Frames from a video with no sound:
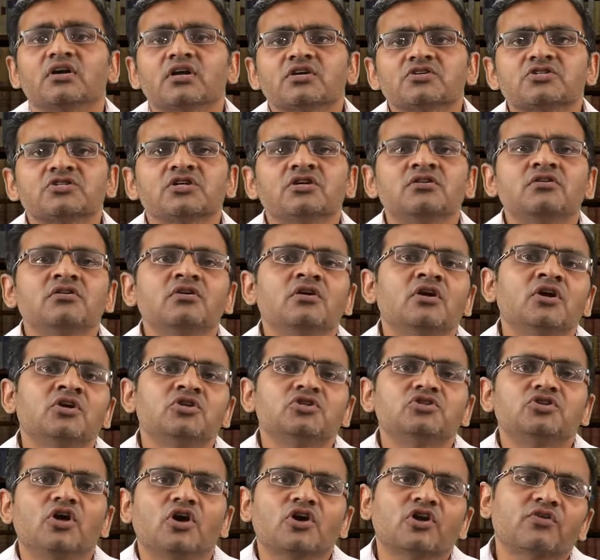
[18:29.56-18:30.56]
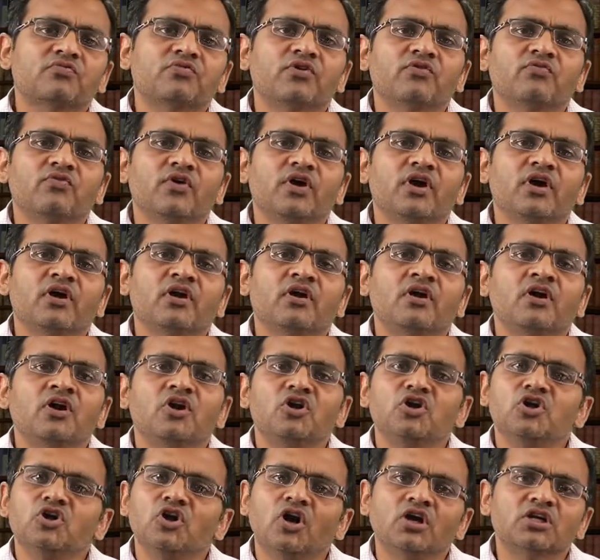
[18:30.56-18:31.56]
Russian geographers were
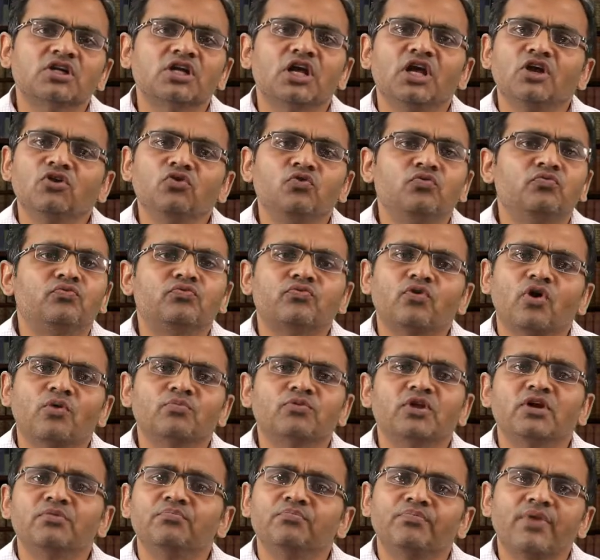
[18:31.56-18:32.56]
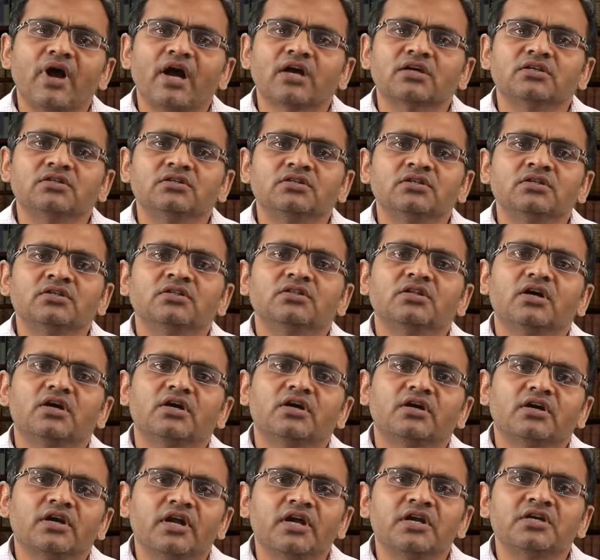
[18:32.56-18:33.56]
not aloof from the impact. The
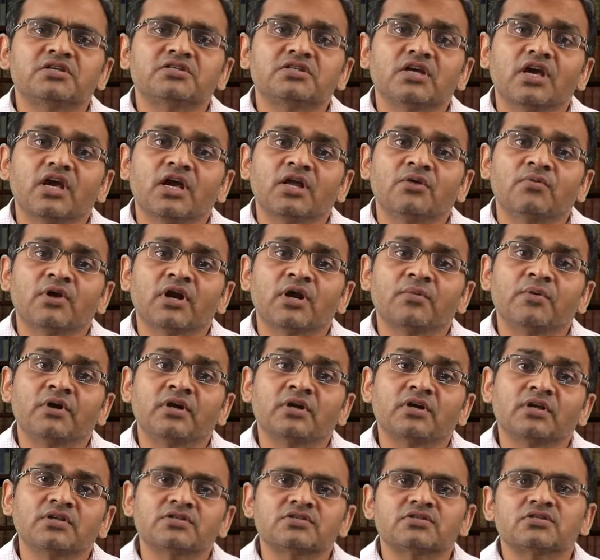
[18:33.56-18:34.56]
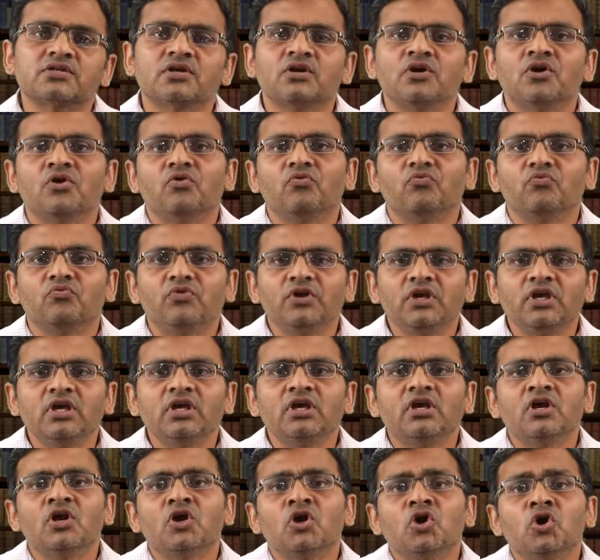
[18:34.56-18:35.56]
great environmentalist
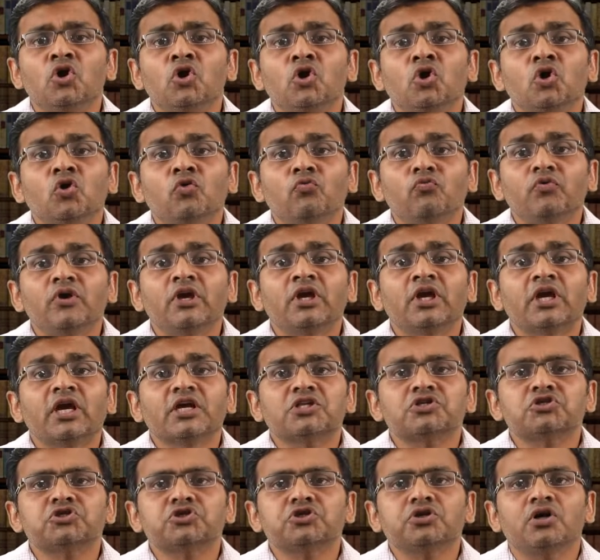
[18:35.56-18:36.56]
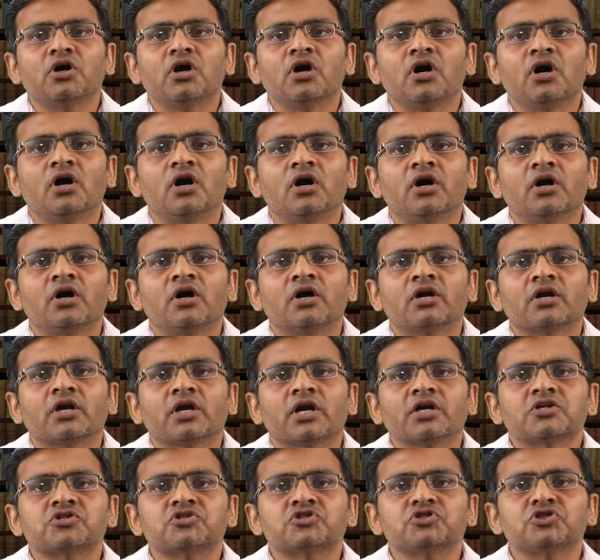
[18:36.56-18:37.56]
V. V.
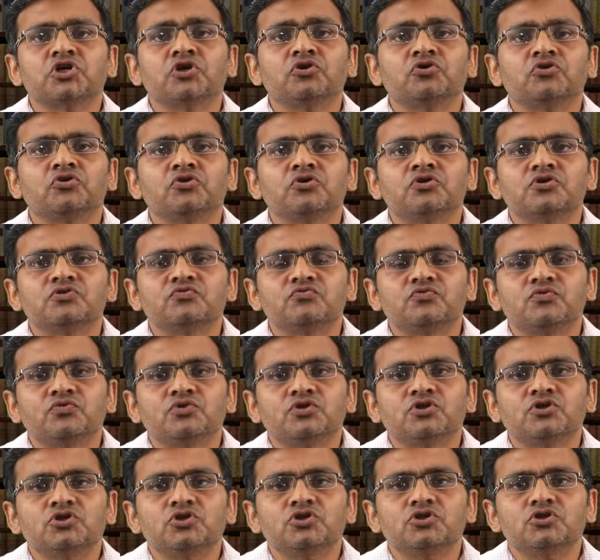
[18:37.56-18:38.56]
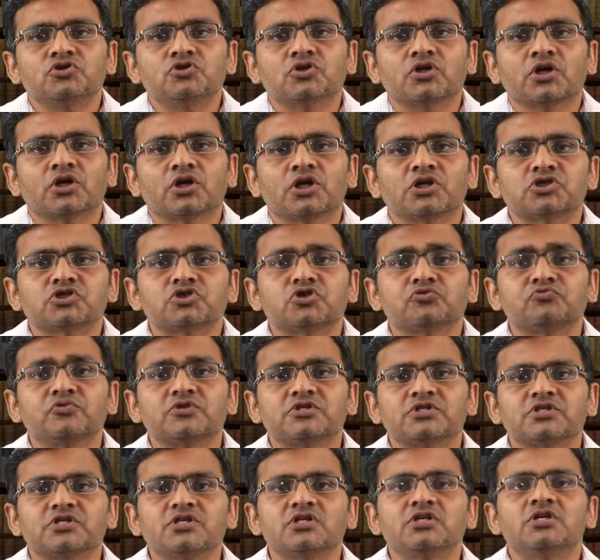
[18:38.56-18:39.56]

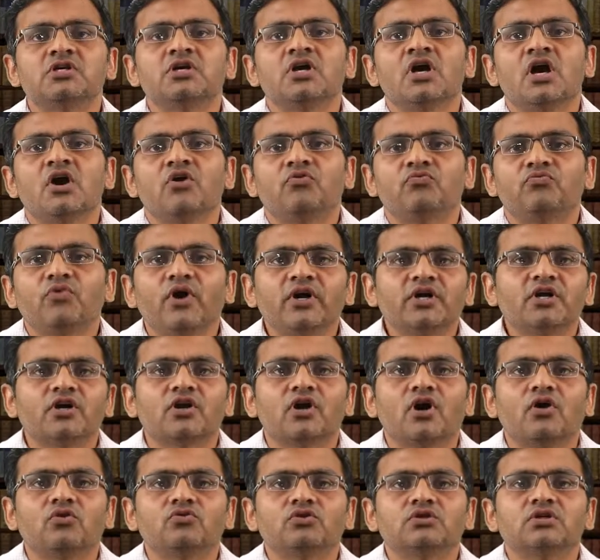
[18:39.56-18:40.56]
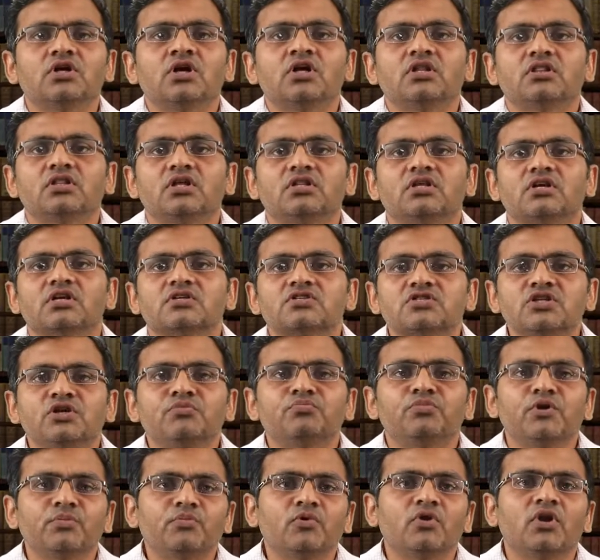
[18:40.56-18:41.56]
Klyuchevsky uh, pointed out that the
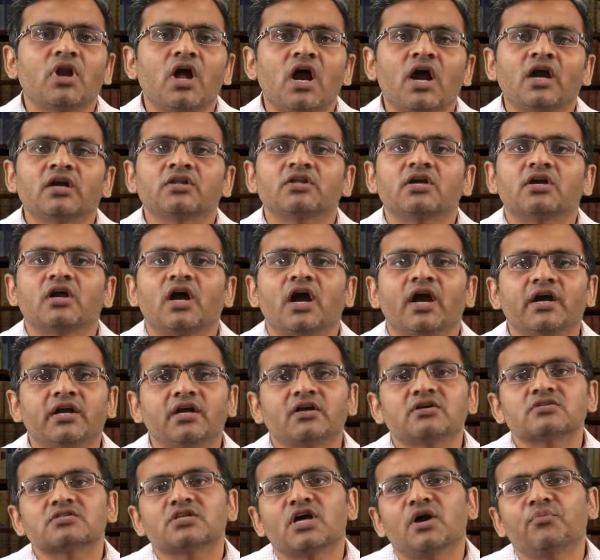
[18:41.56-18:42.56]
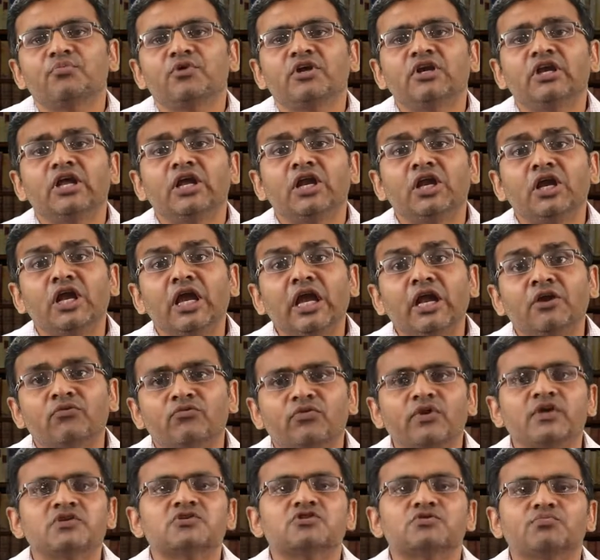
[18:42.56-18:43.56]
Russian people and their ideas have been
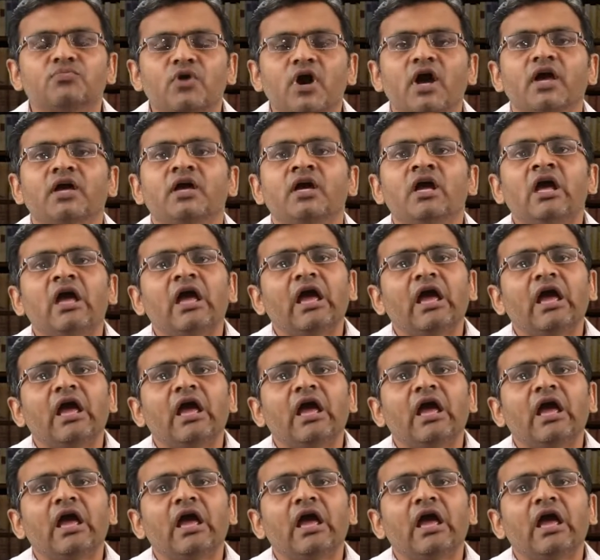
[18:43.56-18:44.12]
influenced by